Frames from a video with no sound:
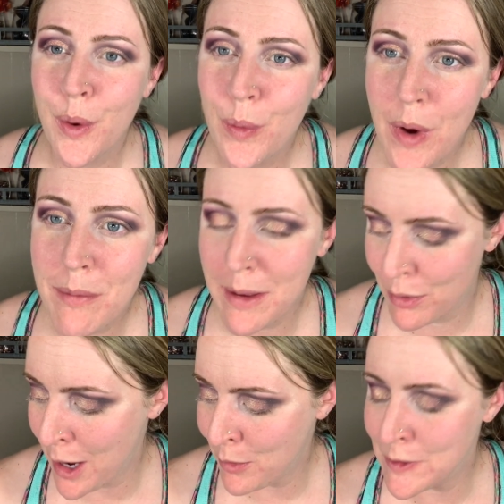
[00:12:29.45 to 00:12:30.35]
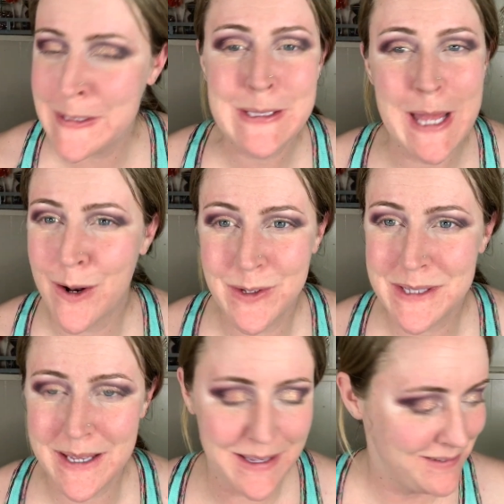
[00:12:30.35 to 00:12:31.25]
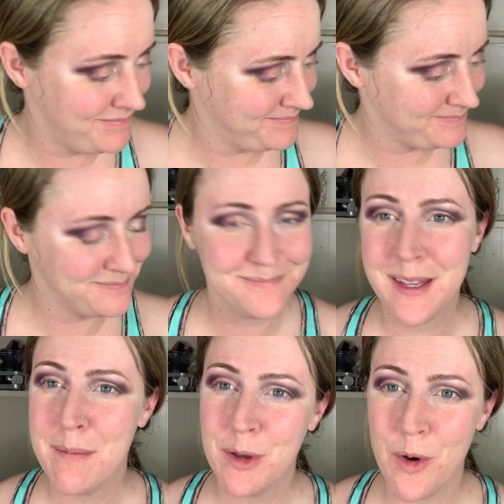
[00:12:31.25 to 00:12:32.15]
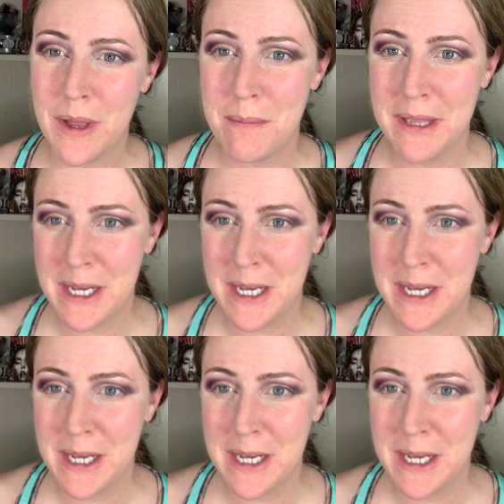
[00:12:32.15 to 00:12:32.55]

While my primer settles in, I'm gonna go get me